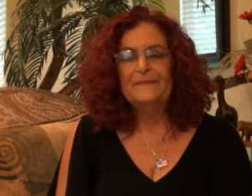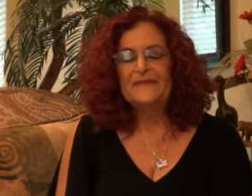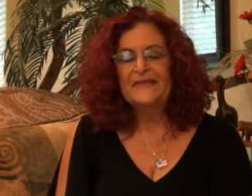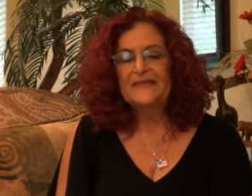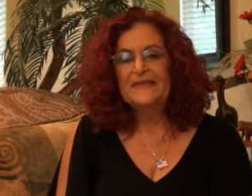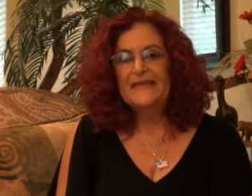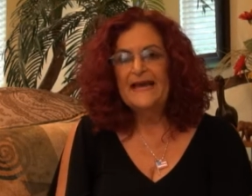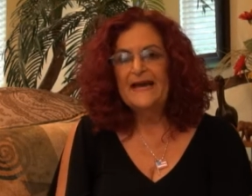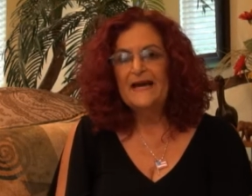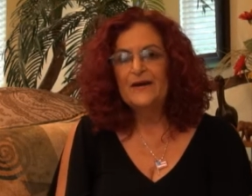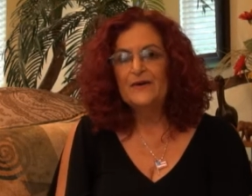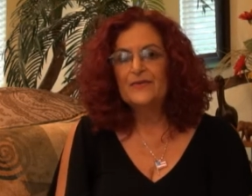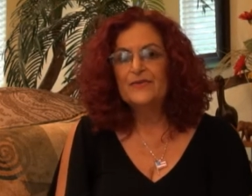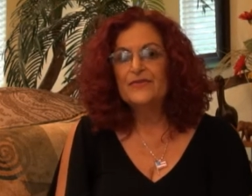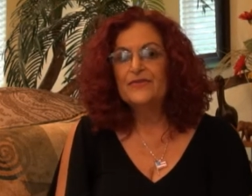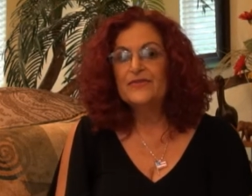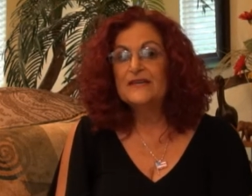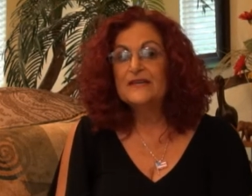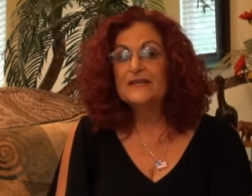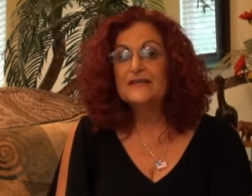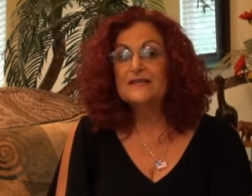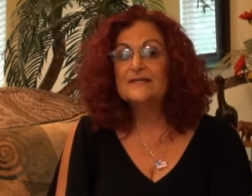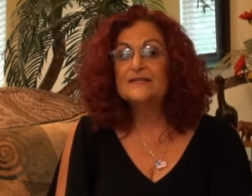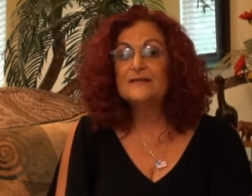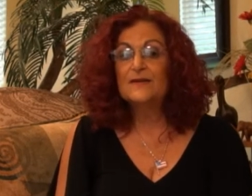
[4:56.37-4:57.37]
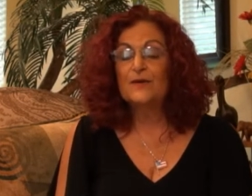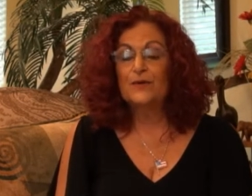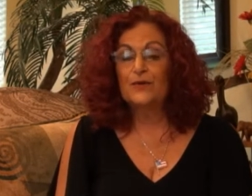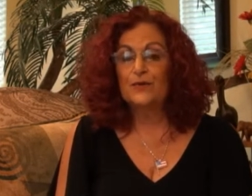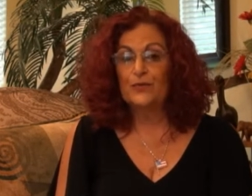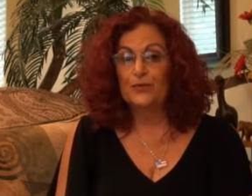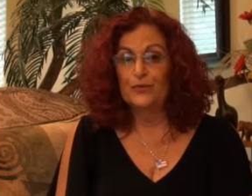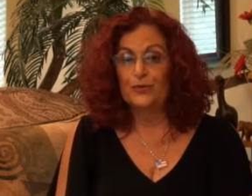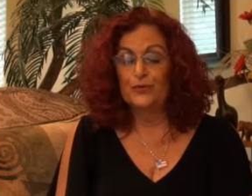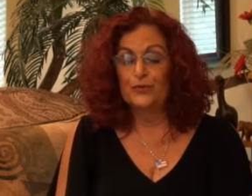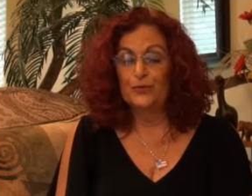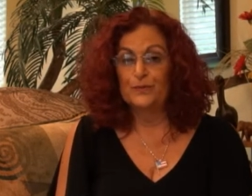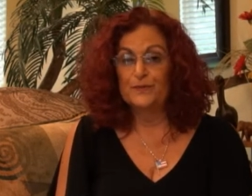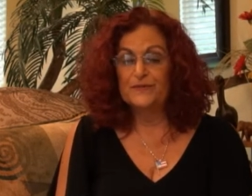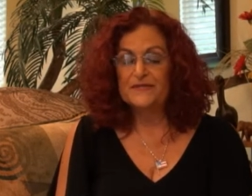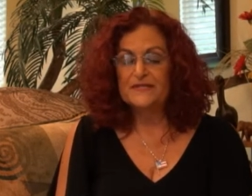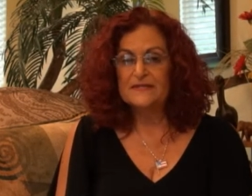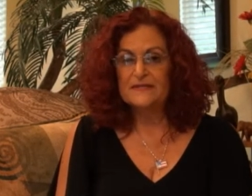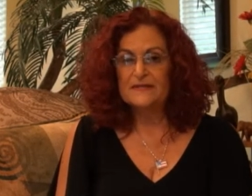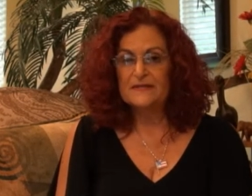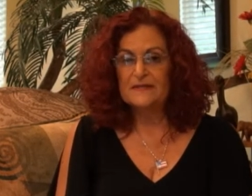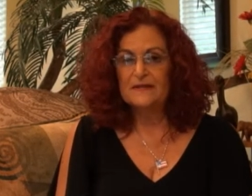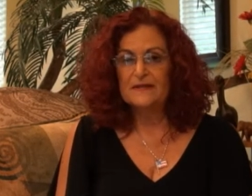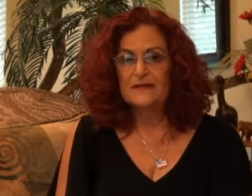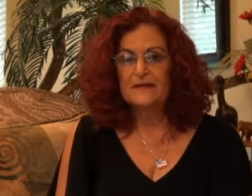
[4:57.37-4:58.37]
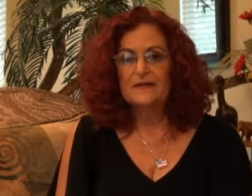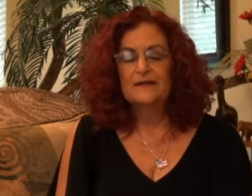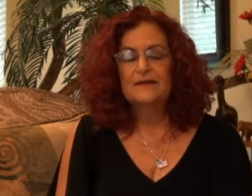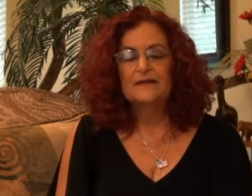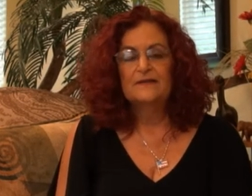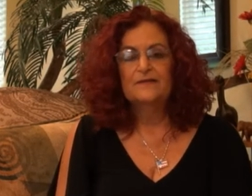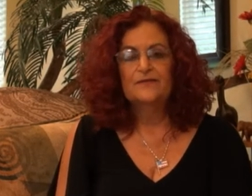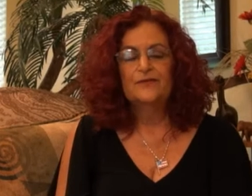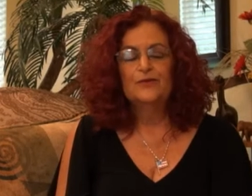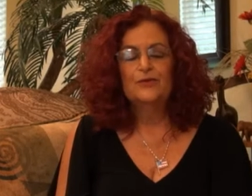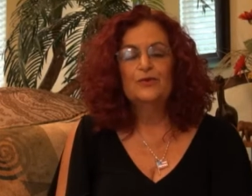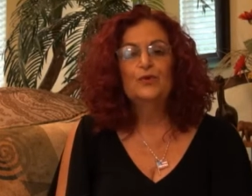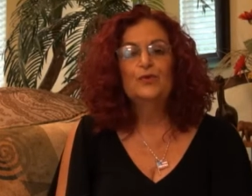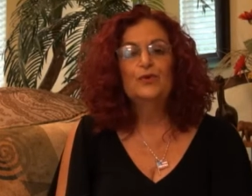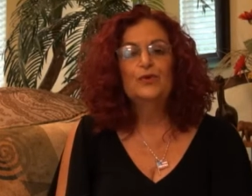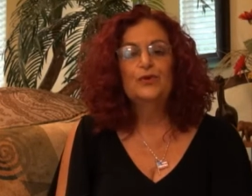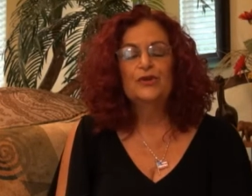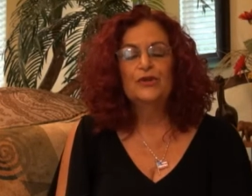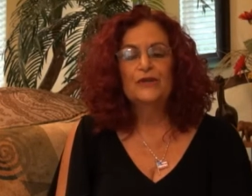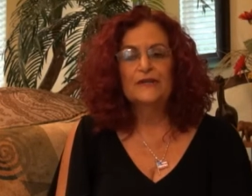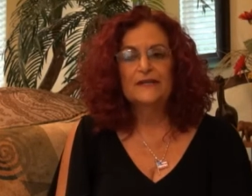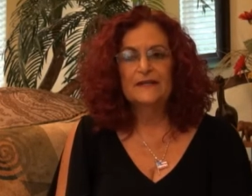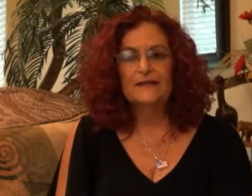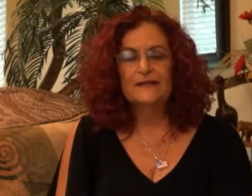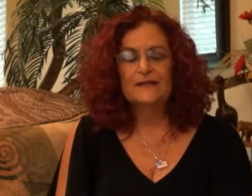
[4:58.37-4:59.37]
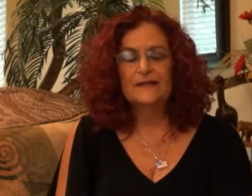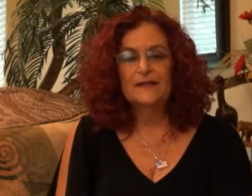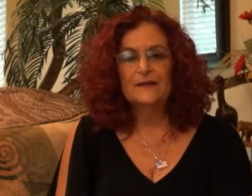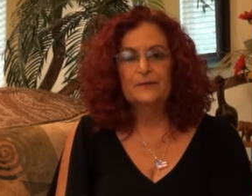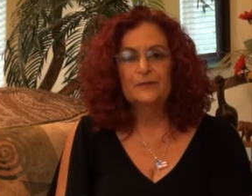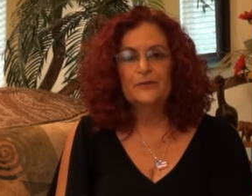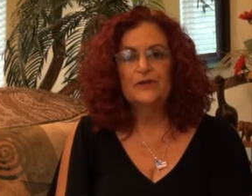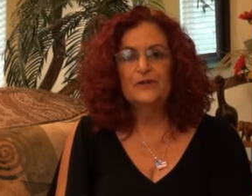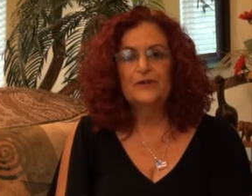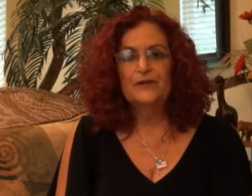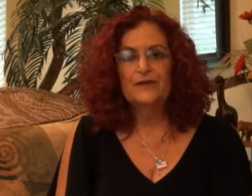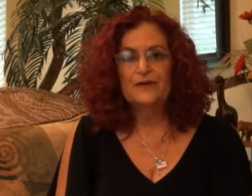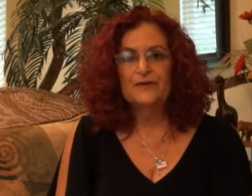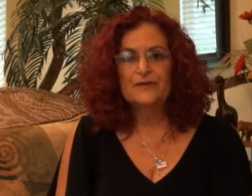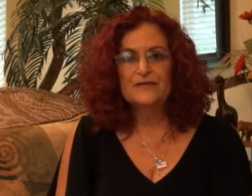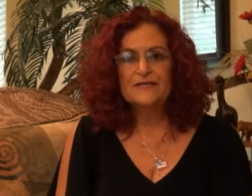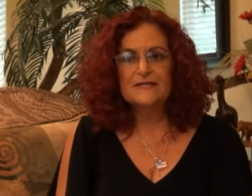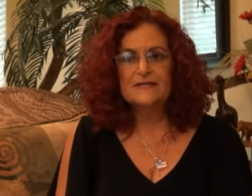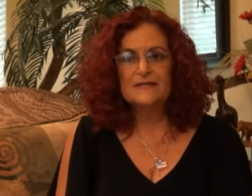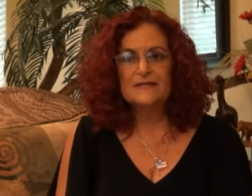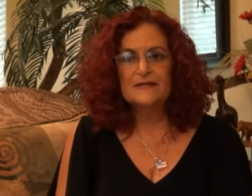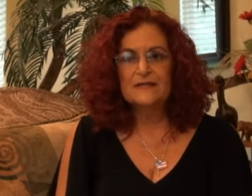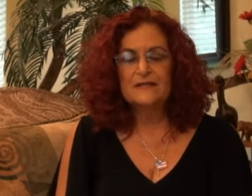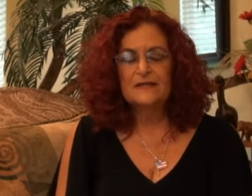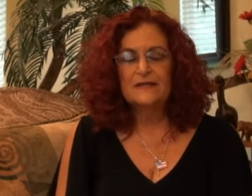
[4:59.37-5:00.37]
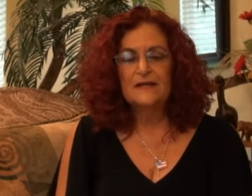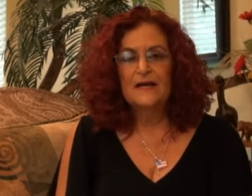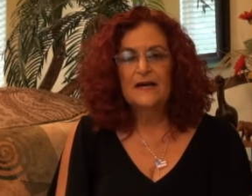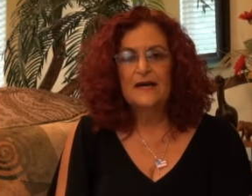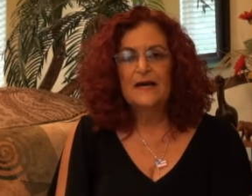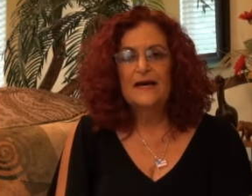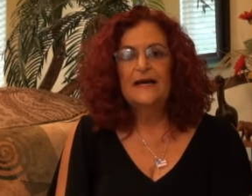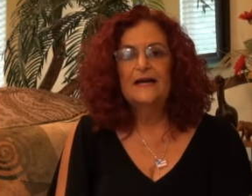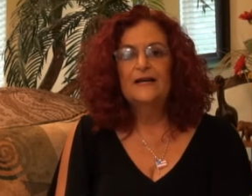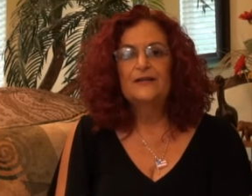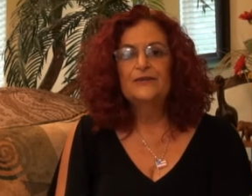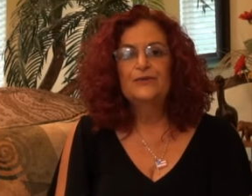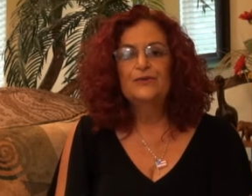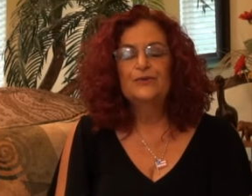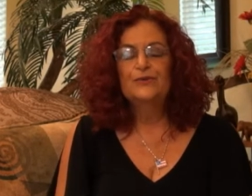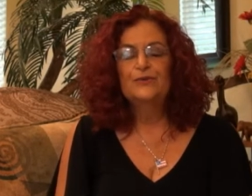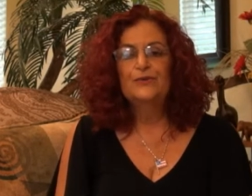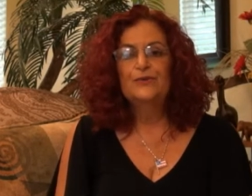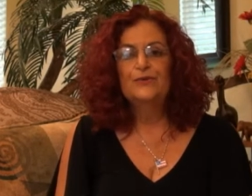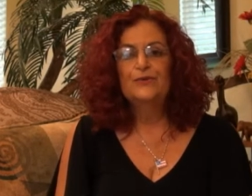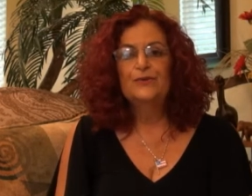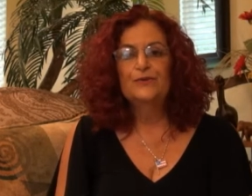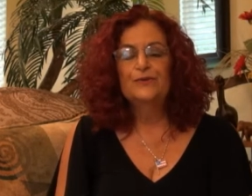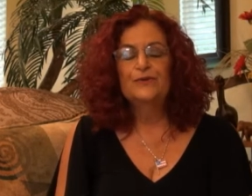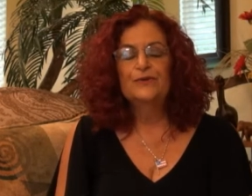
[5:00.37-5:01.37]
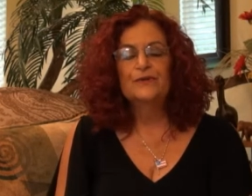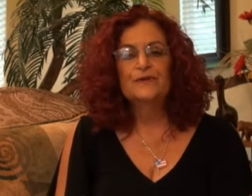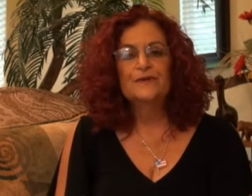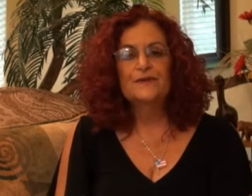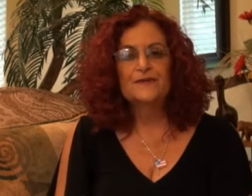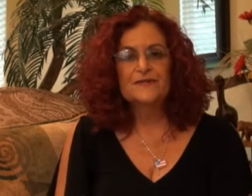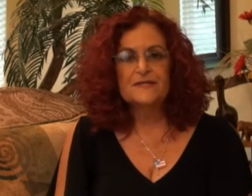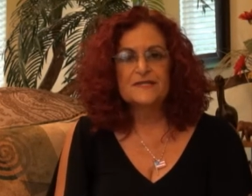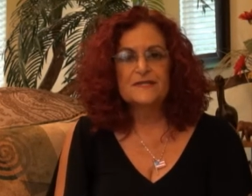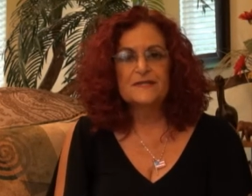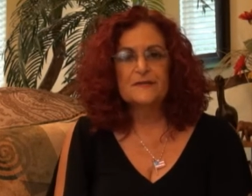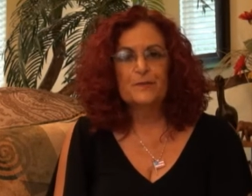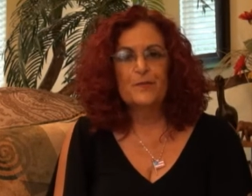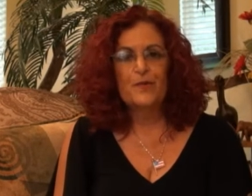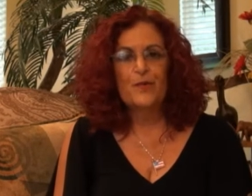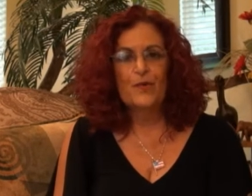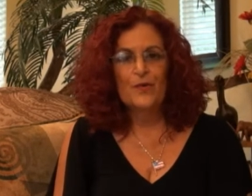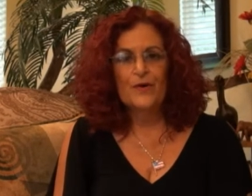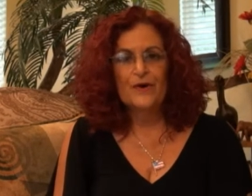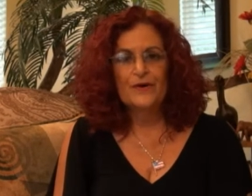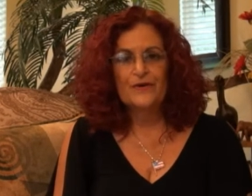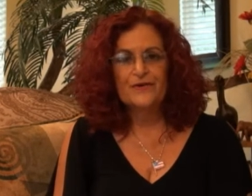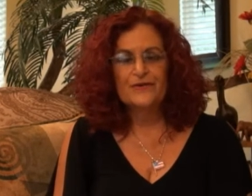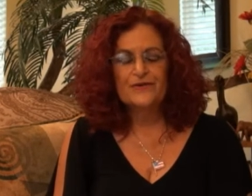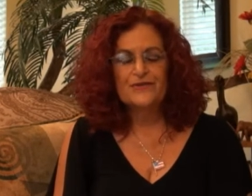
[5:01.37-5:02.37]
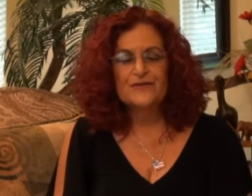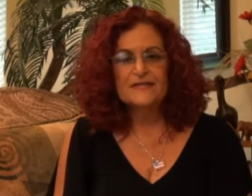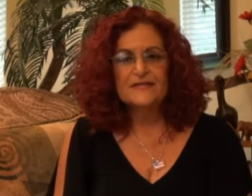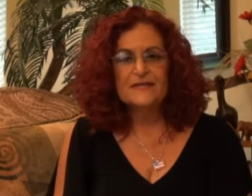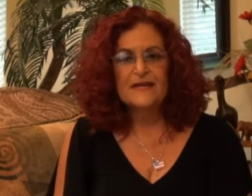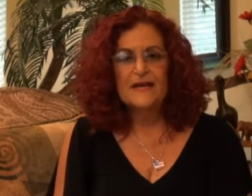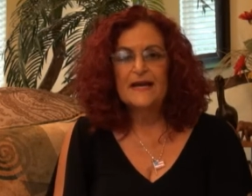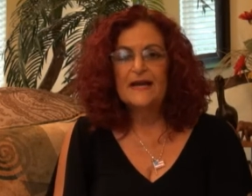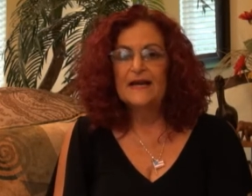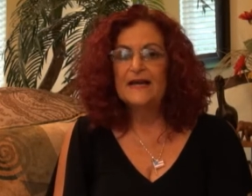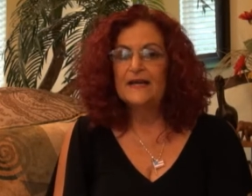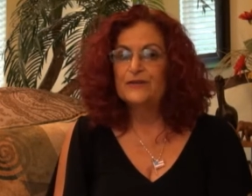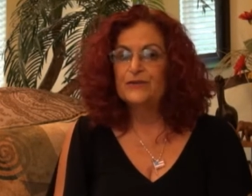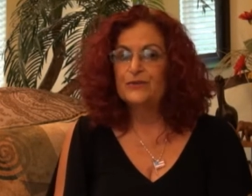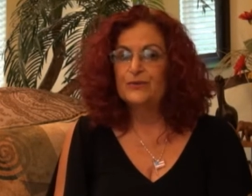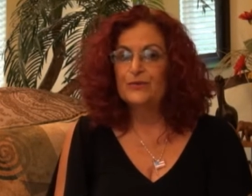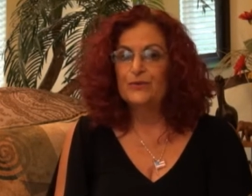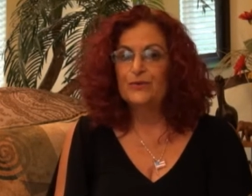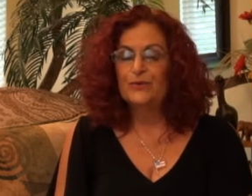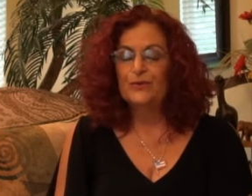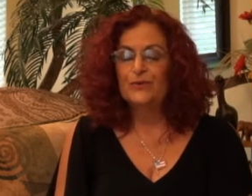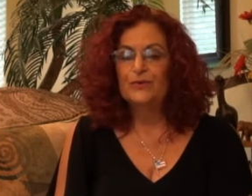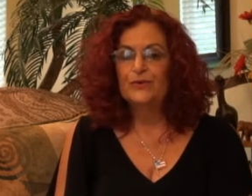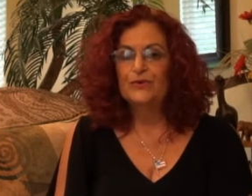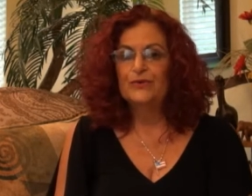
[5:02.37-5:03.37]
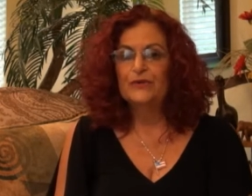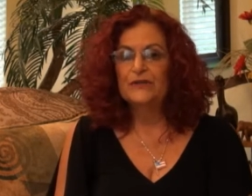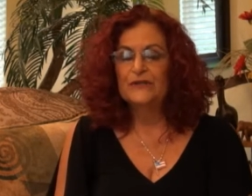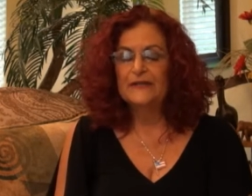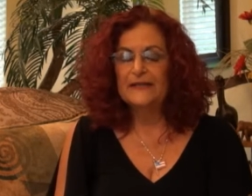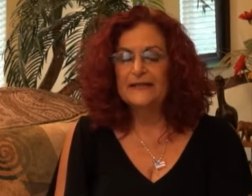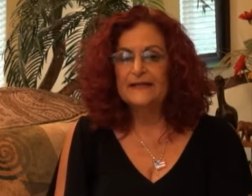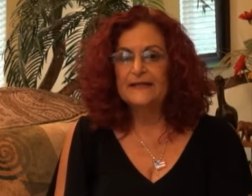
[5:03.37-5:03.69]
Now, these groups, if you look at them closely and you Google the supporters and you Google